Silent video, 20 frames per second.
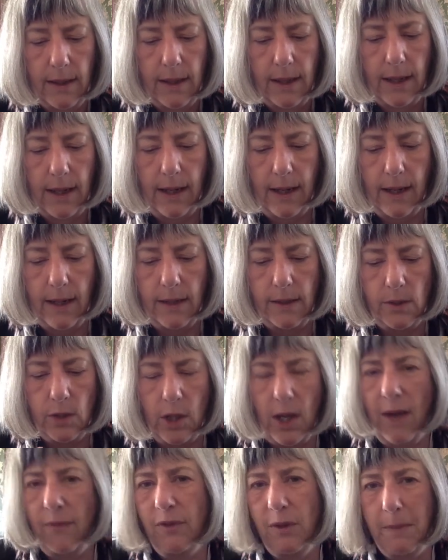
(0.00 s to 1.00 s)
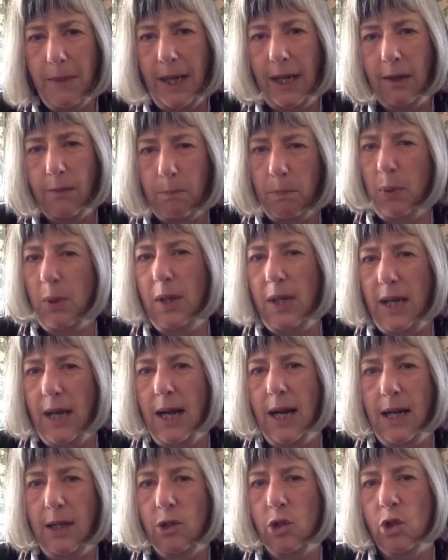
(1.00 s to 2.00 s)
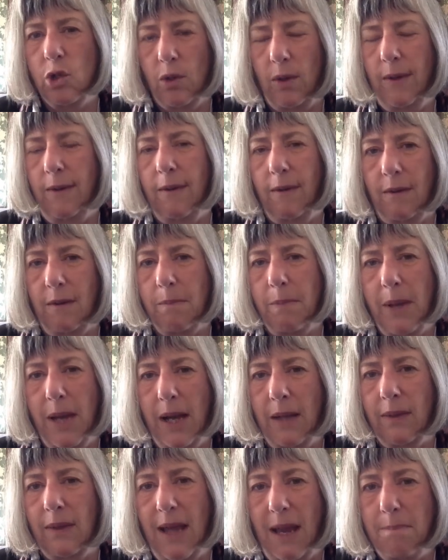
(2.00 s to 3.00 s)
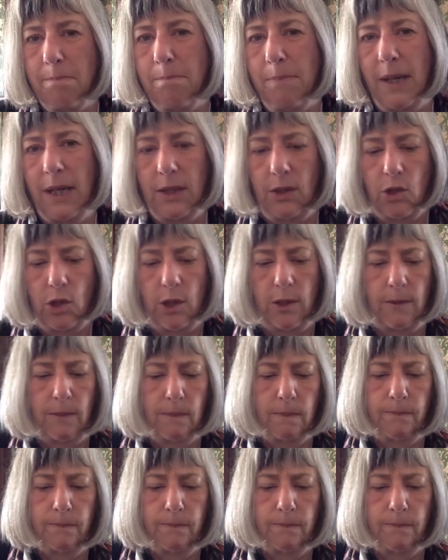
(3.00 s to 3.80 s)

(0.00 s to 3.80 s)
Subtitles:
and you have to make pretty hard choices about that budget.